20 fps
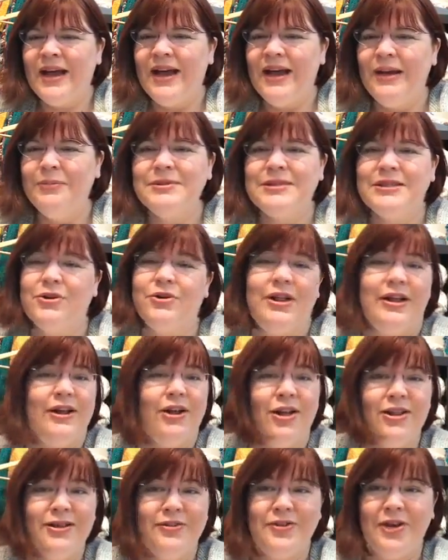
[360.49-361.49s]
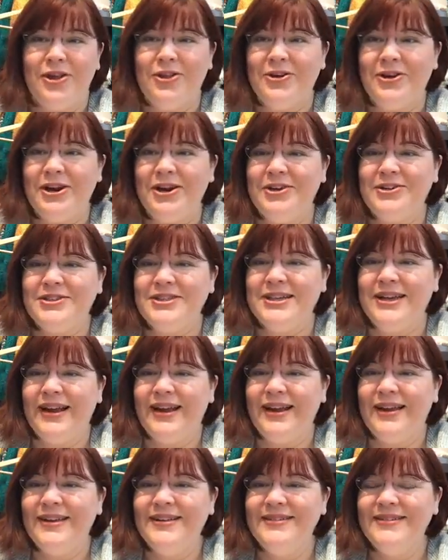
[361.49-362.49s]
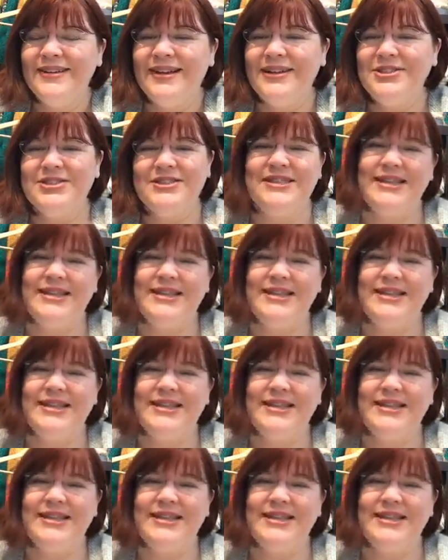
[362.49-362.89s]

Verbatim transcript: I'm so glad all of y'all are here today. I just